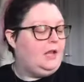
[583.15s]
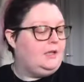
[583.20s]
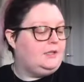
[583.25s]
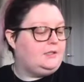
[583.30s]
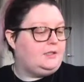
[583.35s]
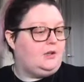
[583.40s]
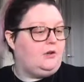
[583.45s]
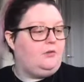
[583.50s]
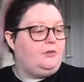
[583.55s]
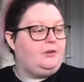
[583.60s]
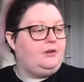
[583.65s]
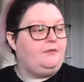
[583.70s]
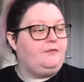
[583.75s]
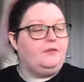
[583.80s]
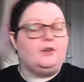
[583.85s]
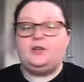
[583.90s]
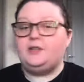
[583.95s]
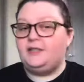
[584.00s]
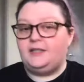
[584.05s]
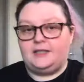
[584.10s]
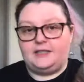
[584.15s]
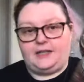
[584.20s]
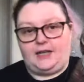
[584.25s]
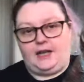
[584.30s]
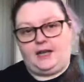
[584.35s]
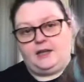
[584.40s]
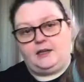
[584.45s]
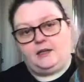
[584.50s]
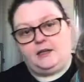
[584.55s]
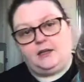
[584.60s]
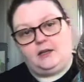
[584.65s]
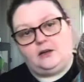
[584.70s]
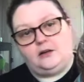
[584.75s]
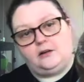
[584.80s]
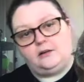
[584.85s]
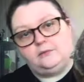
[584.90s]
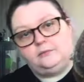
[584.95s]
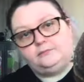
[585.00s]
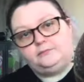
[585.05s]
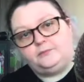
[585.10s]
So the first skein
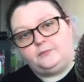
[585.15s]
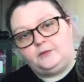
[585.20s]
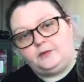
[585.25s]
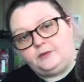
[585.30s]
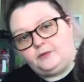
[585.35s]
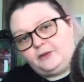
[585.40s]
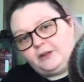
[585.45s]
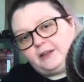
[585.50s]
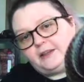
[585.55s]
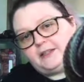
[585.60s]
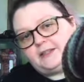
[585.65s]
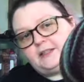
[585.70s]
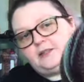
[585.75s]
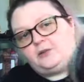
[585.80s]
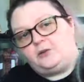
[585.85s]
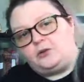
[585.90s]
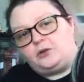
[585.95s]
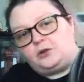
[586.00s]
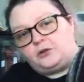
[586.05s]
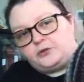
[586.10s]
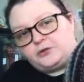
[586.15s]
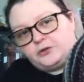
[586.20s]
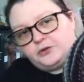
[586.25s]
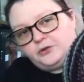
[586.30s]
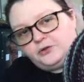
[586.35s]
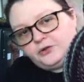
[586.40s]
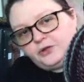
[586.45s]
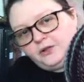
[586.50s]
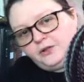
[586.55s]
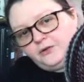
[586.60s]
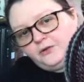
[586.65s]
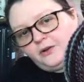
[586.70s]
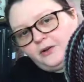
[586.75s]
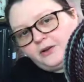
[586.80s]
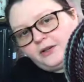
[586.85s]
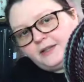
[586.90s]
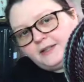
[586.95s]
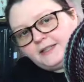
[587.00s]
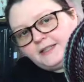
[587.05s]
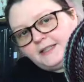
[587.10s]
here, and we'll get this a little closer too so you all
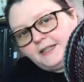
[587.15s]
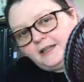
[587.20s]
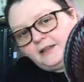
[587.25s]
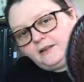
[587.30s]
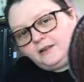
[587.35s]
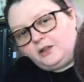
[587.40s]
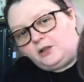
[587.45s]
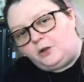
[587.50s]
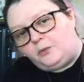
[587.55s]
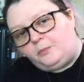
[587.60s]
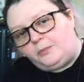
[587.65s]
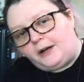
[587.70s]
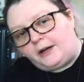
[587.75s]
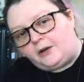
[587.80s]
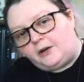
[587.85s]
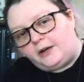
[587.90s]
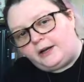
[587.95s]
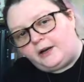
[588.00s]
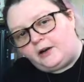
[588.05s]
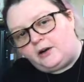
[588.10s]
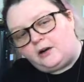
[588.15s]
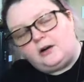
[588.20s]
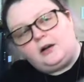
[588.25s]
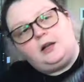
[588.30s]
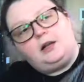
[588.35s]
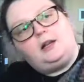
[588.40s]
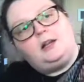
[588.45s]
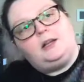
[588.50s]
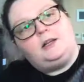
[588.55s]
can see a little better here.